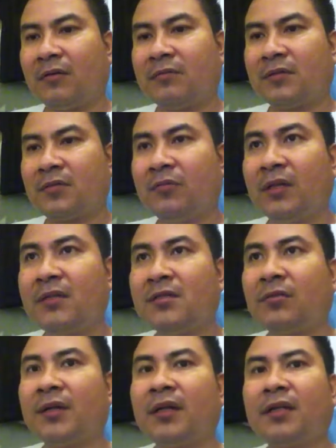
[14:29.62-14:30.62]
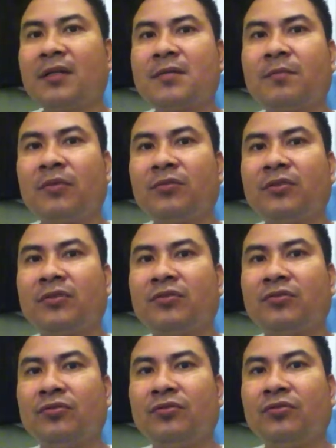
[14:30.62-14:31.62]
students who are not exposed
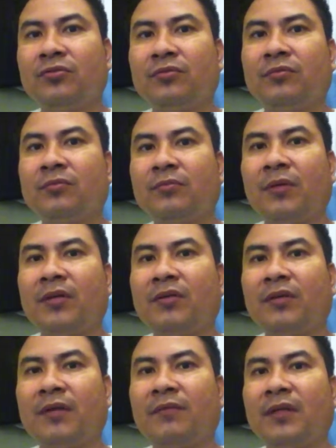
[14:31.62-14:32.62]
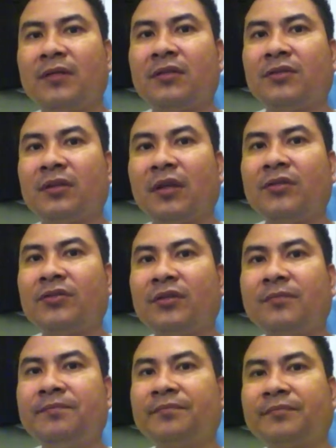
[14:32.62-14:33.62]
to mother tongue-based education,
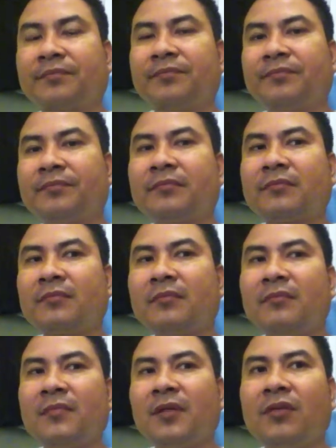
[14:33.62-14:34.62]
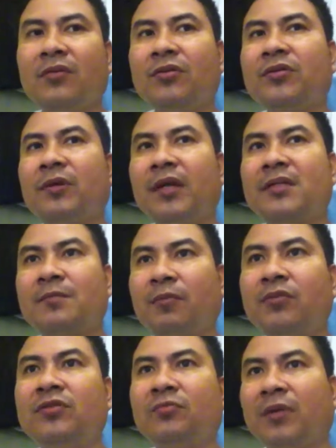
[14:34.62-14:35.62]
and those who are
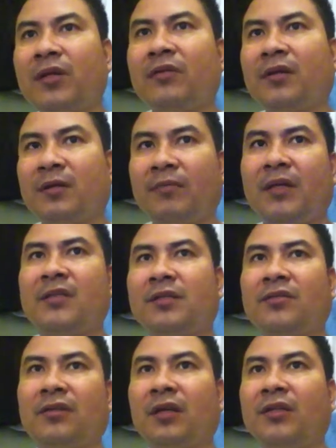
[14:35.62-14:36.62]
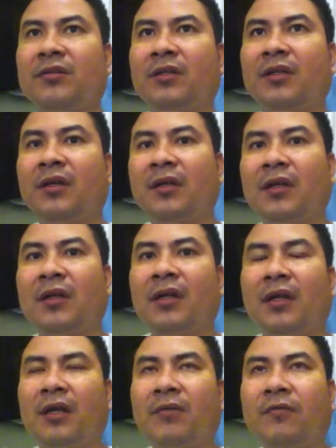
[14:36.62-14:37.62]
exposed to mother tongue-based education.
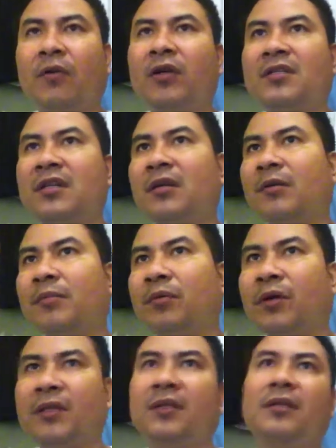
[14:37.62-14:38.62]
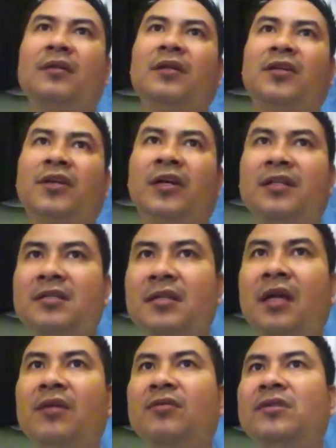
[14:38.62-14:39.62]
And of course, he reported on the current
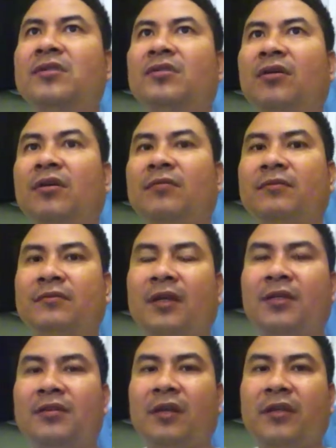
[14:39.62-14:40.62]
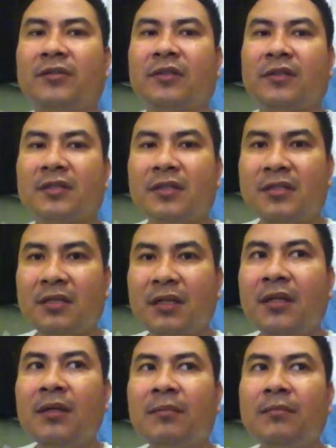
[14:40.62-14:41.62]
status of the educational
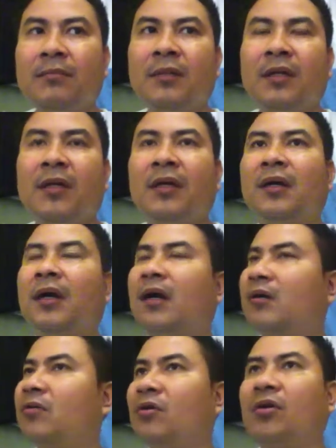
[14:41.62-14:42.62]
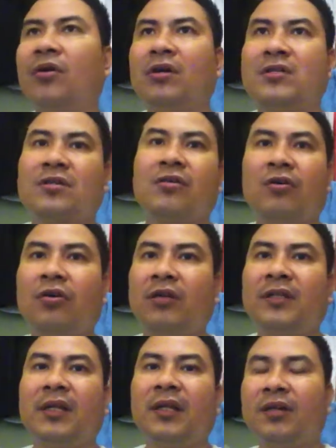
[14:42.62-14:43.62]
system across
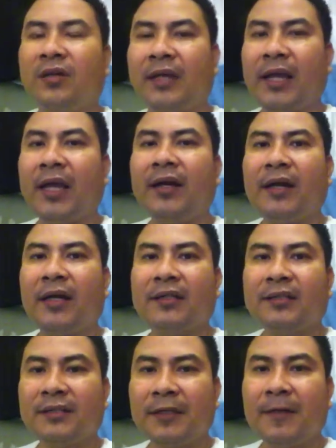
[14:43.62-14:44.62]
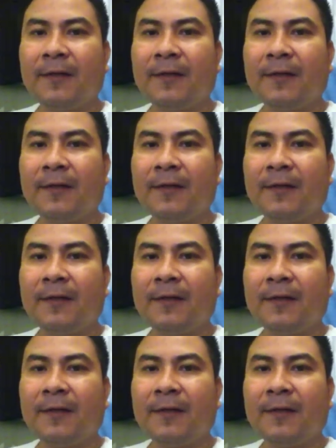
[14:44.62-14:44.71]
content learning areas.